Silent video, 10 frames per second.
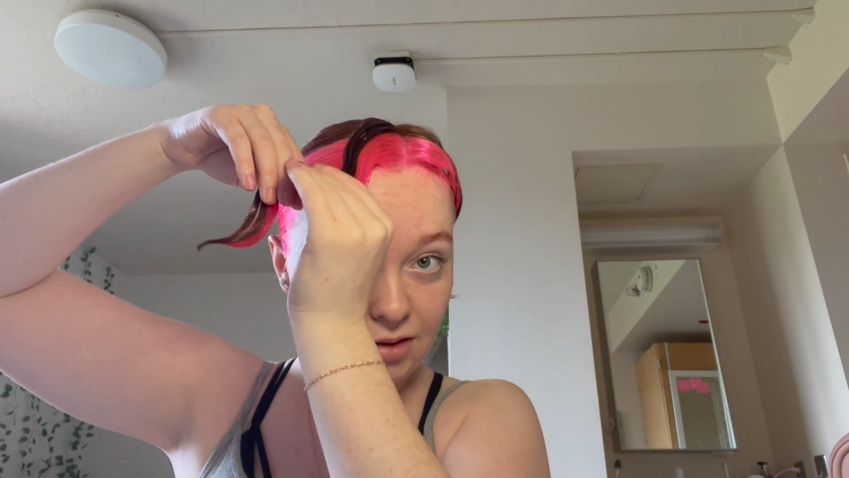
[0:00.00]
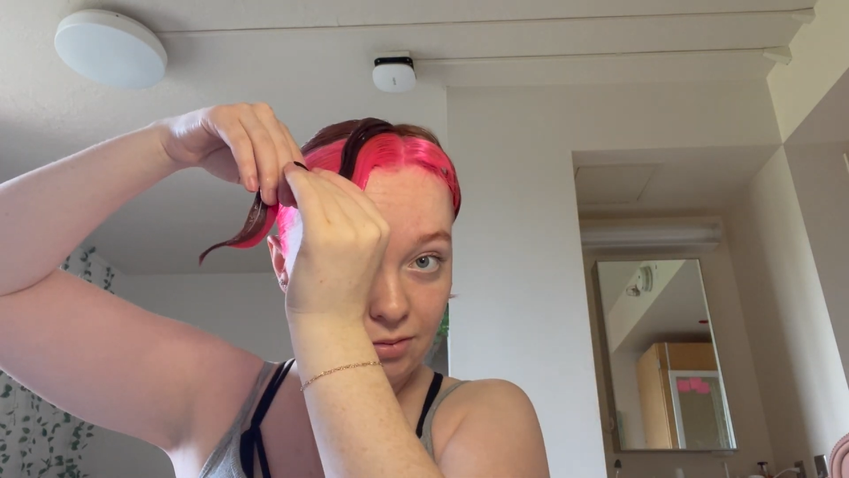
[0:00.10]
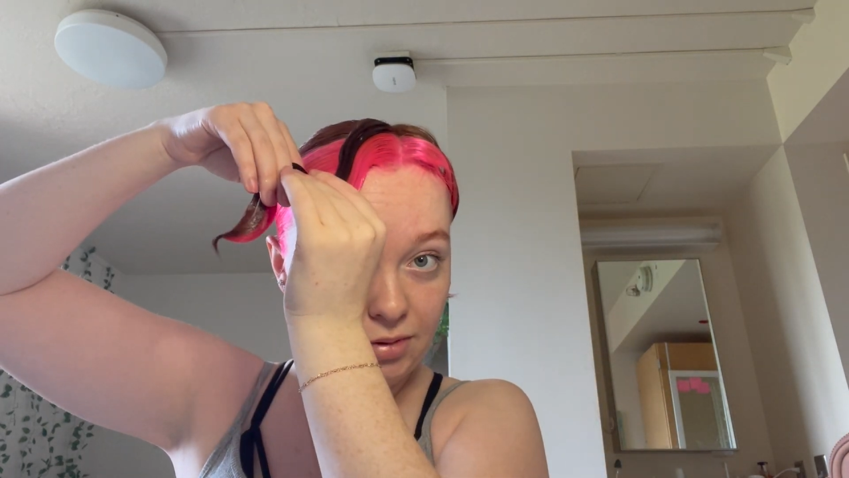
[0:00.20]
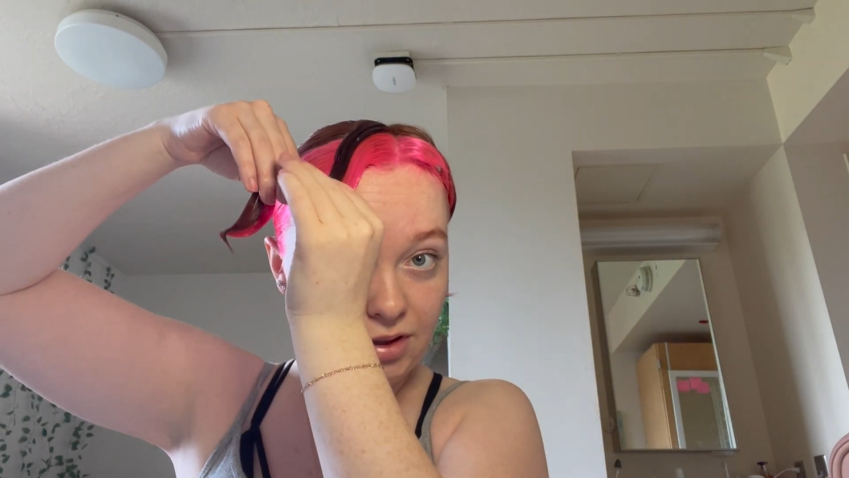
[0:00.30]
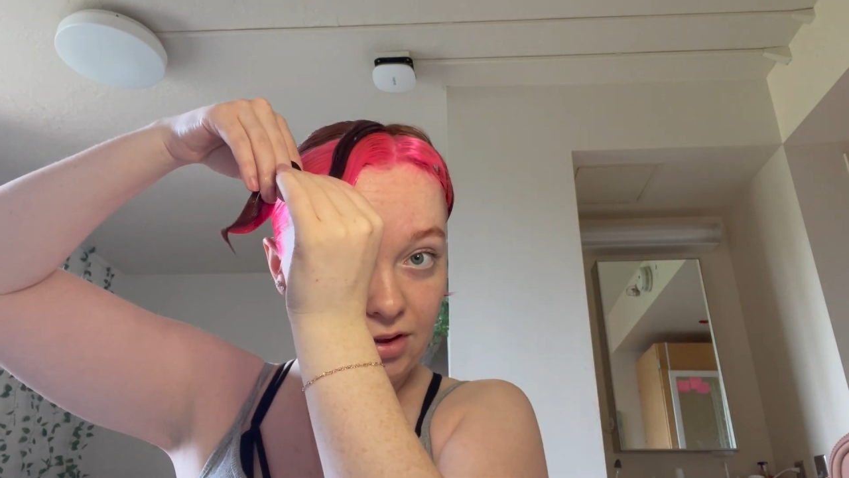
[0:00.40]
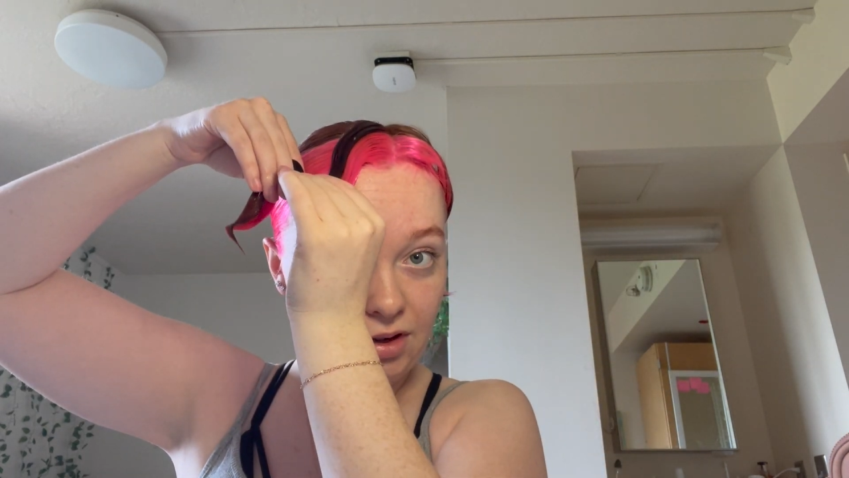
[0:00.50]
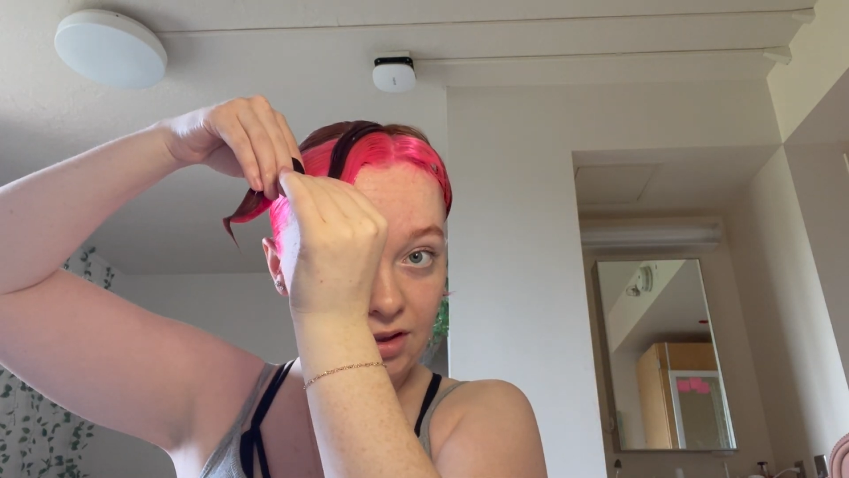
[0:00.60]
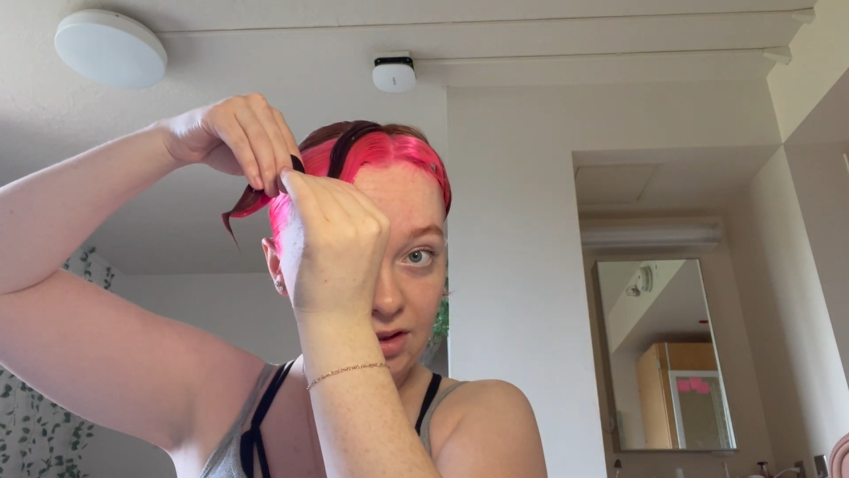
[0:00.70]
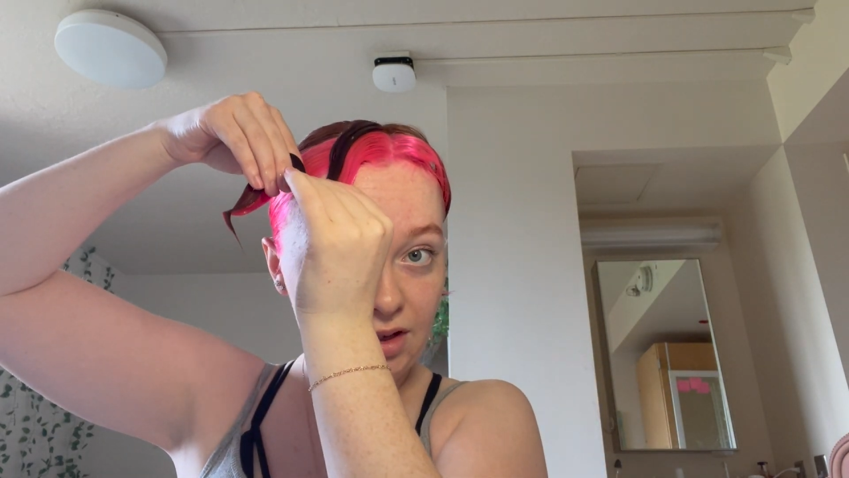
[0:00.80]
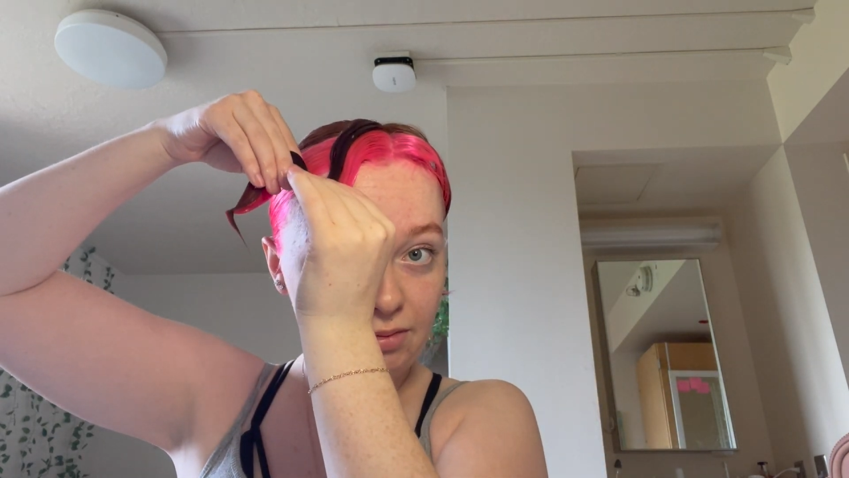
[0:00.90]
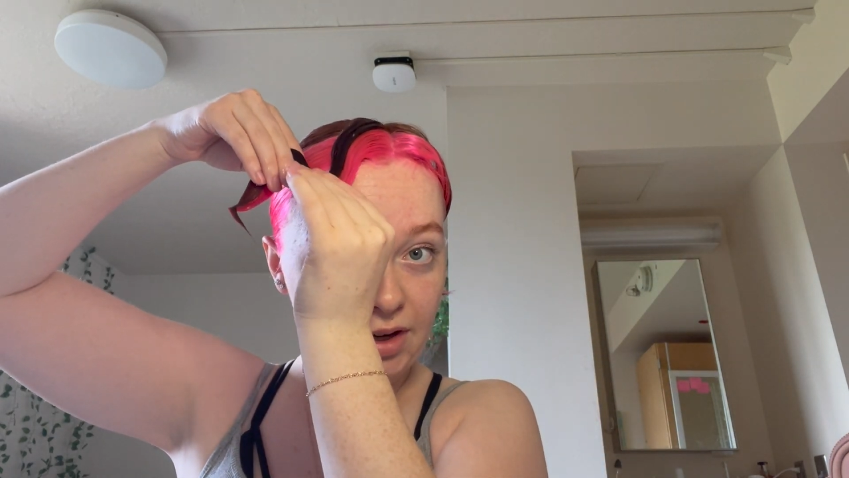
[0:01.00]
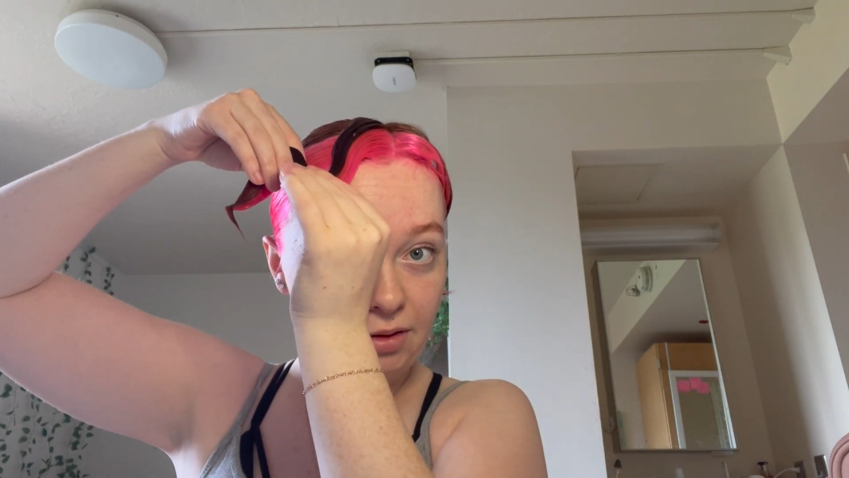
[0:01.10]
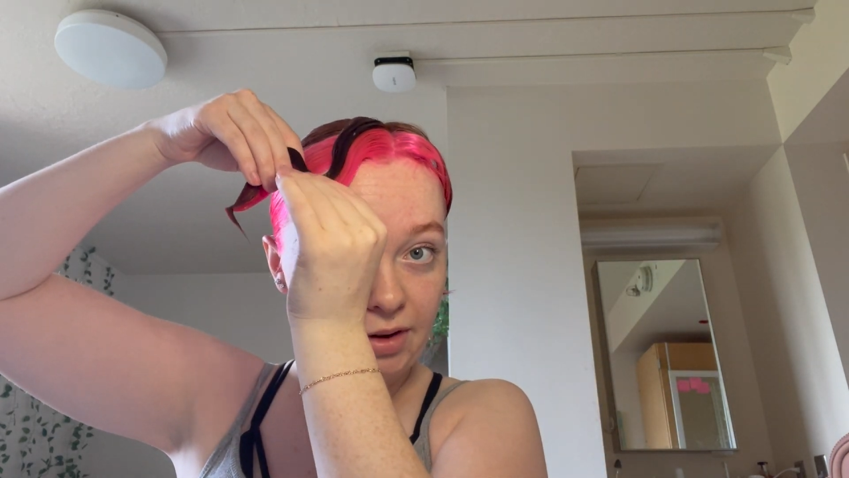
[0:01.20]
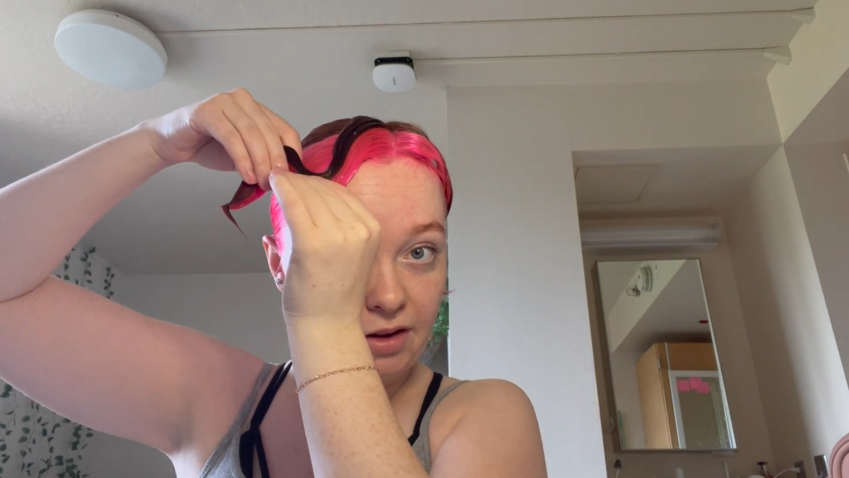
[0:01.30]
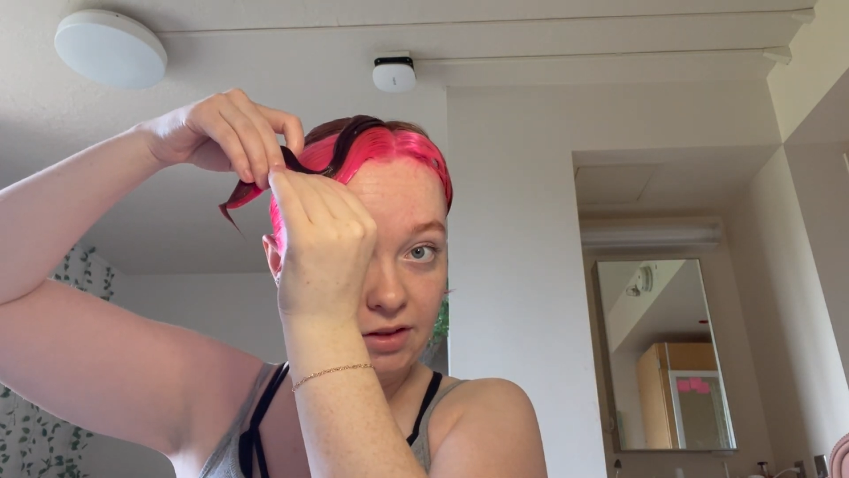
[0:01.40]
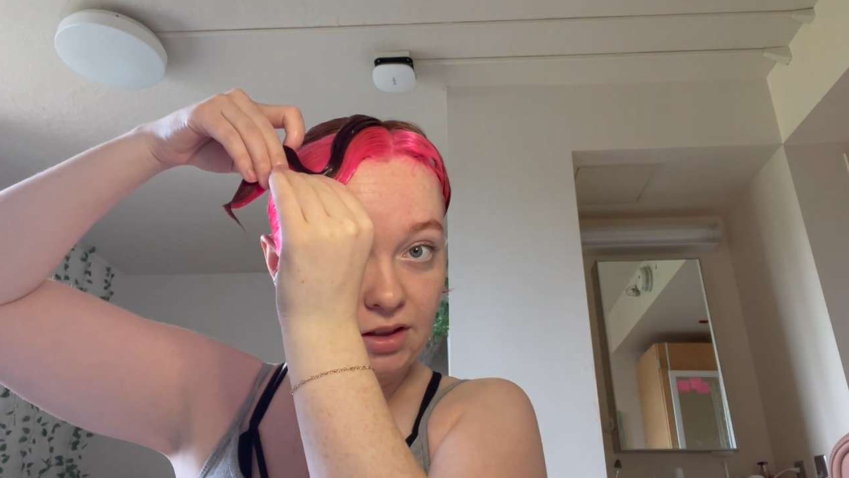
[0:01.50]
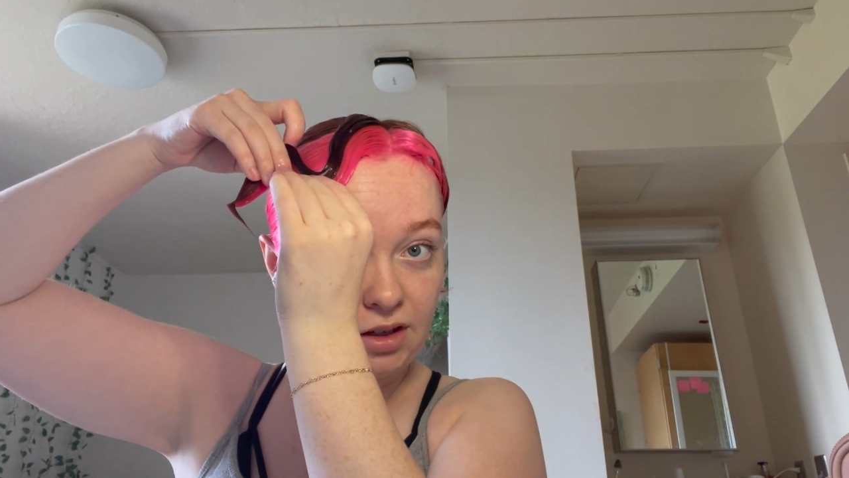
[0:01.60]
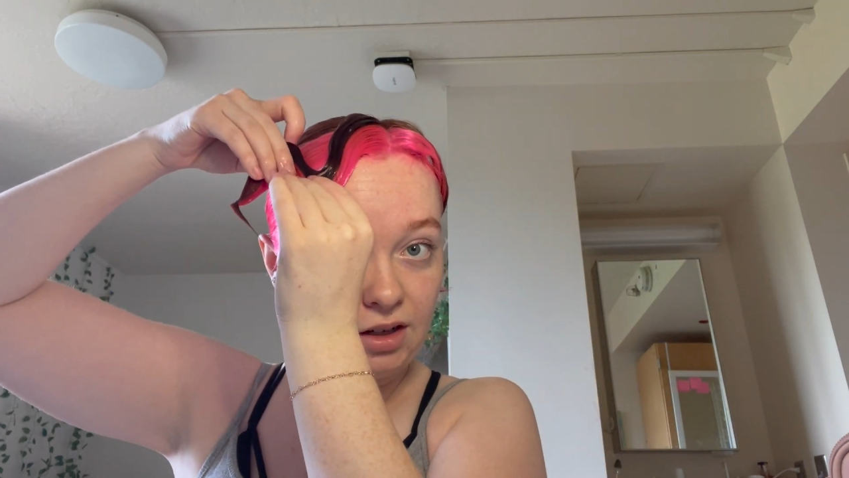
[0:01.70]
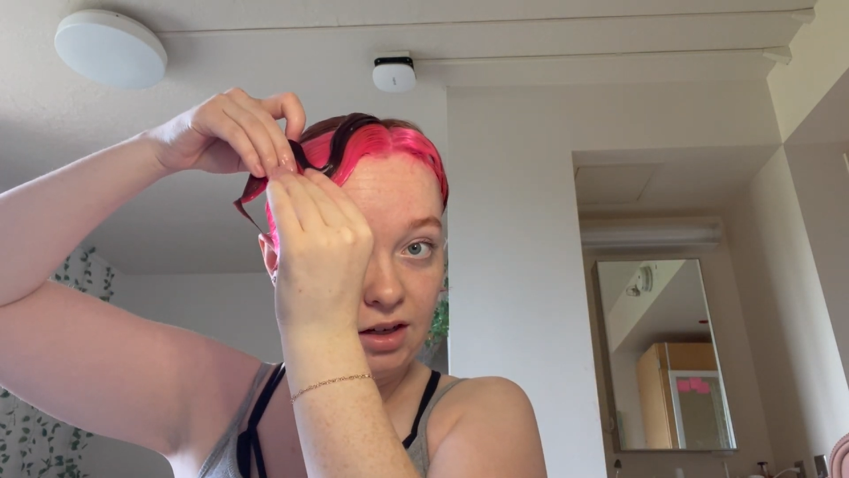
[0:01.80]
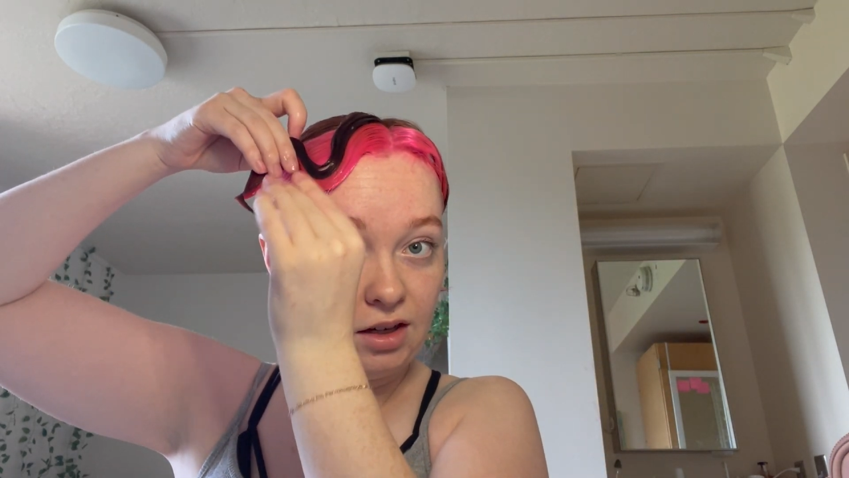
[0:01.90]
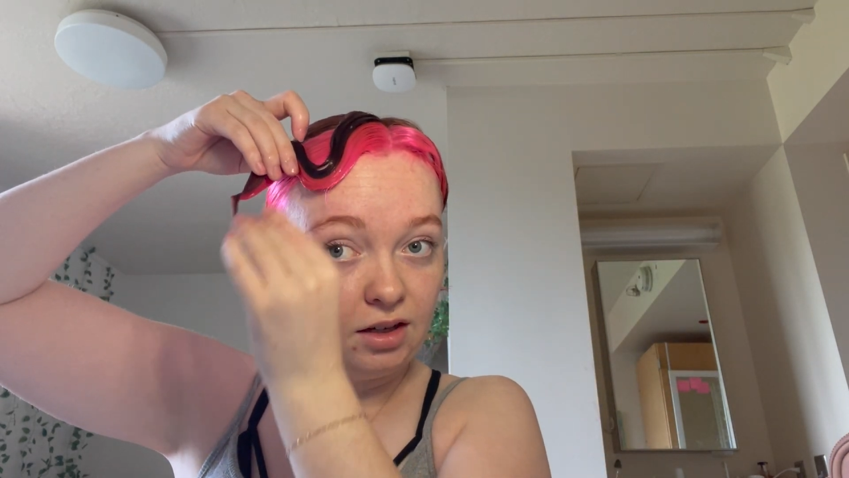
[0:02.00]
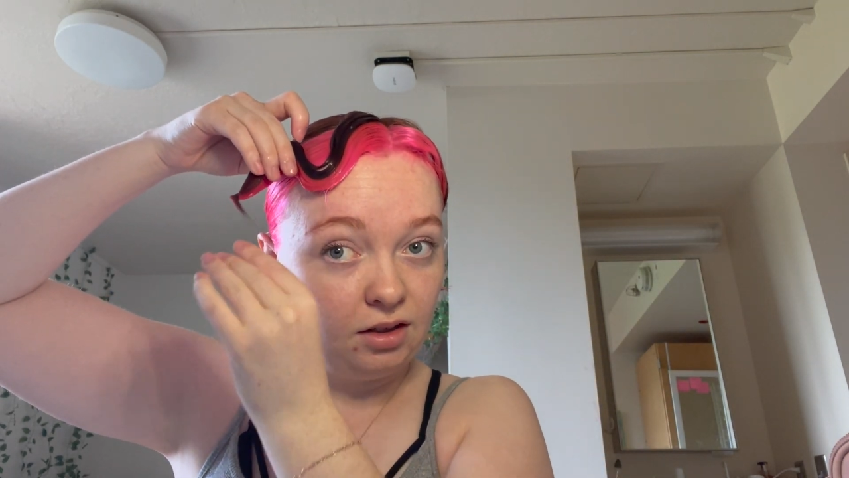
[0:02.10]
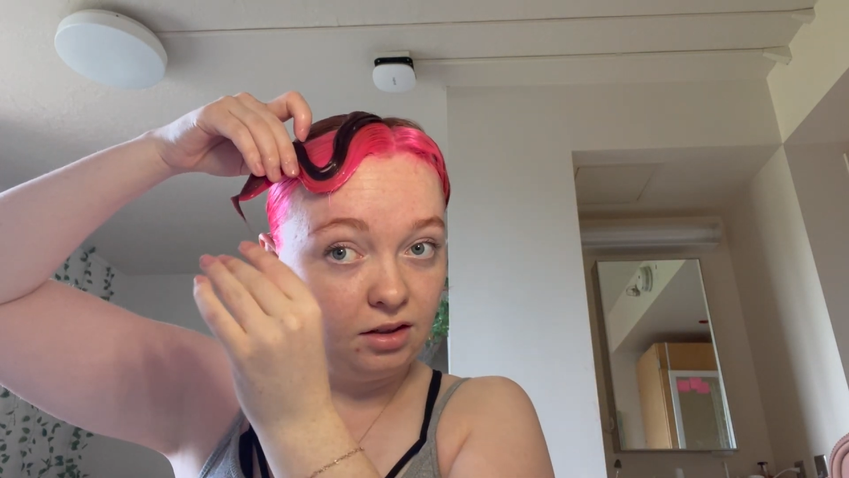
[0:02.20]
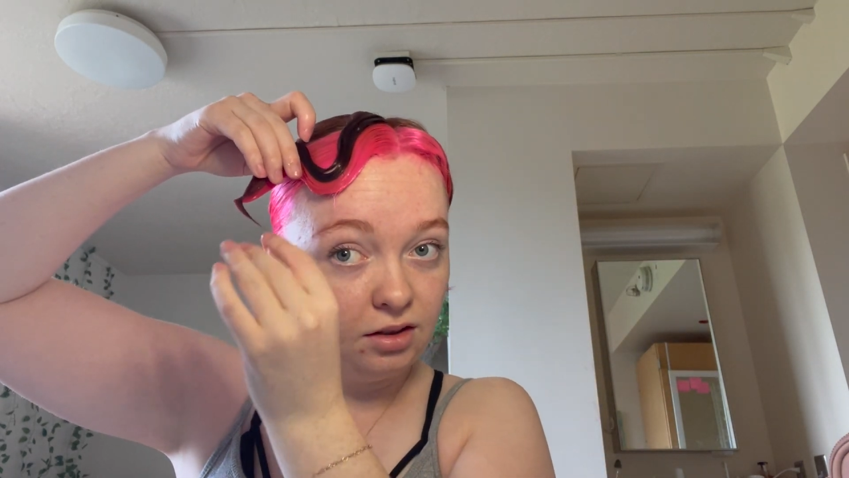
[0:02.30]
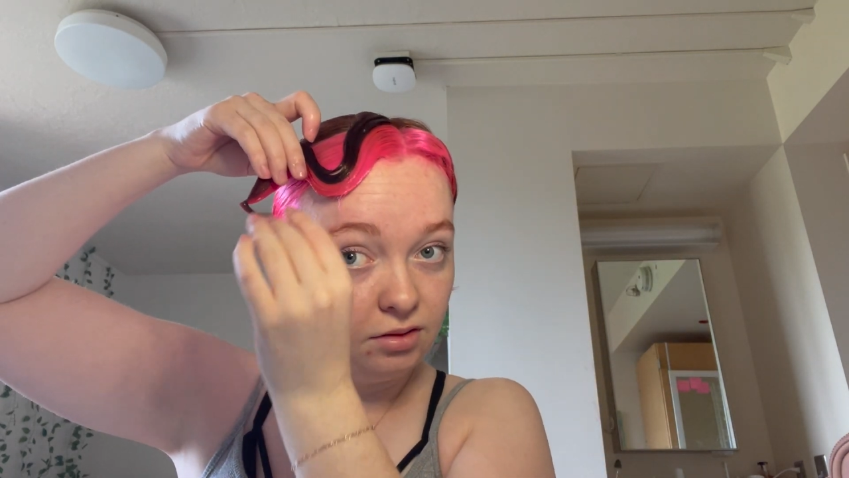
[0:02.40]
But you can see my wave is gonna end